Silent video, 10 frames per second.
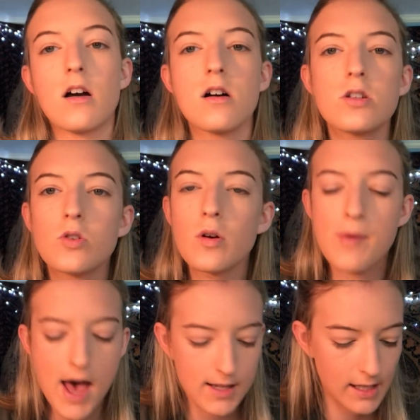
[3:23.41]
Contour
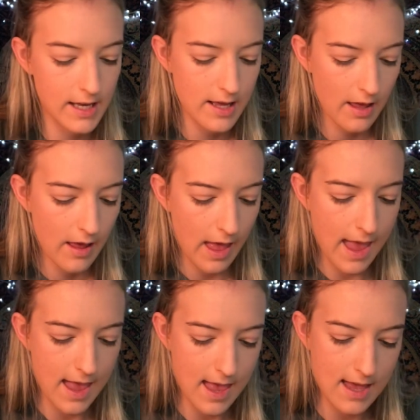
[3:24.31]
palette
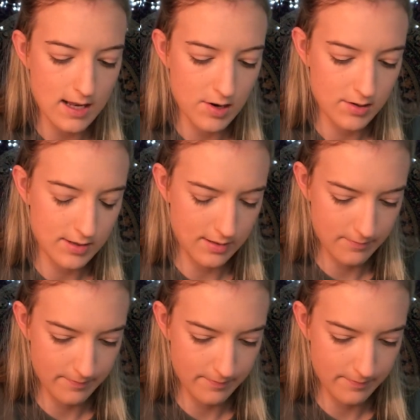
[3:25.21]
and